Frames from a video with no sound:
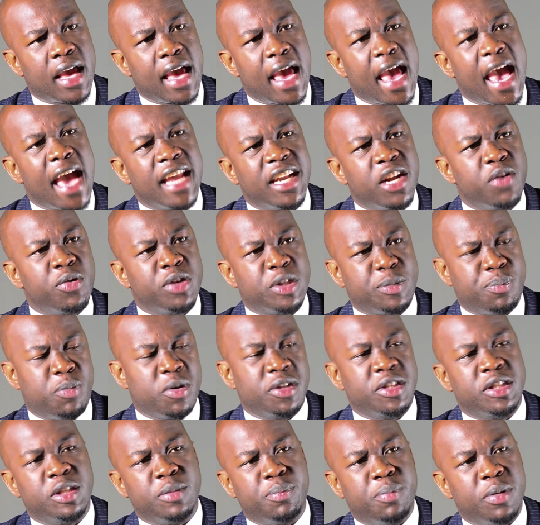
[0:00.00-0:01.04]
and a
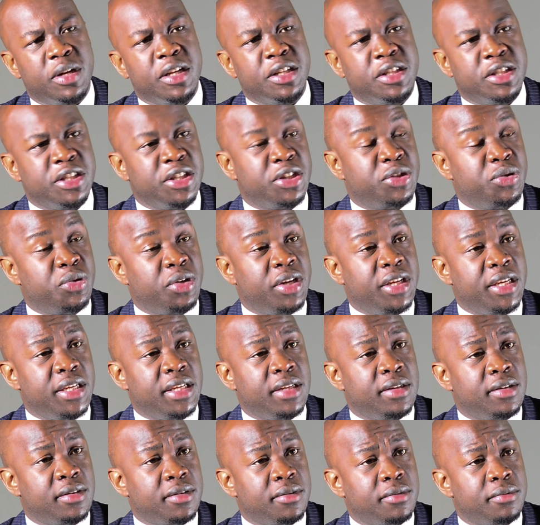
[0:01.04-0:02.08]
responsibility to
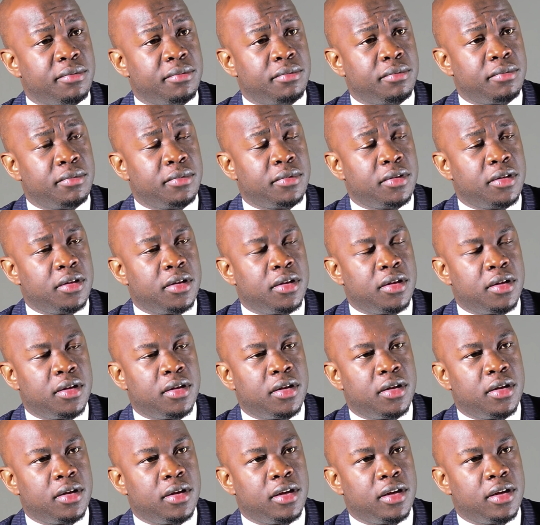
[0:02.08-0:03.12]
lead.
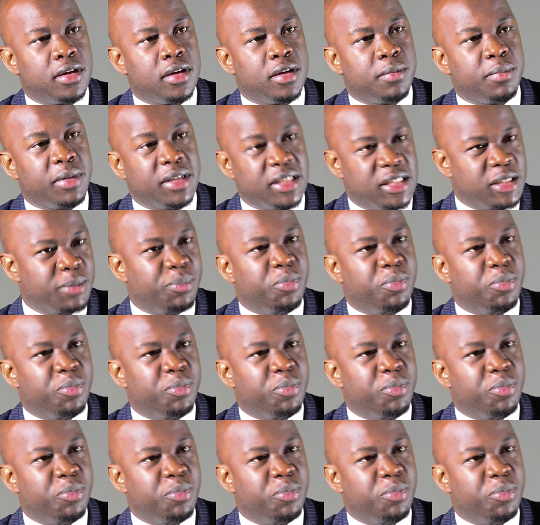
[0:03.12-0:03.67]
But it's a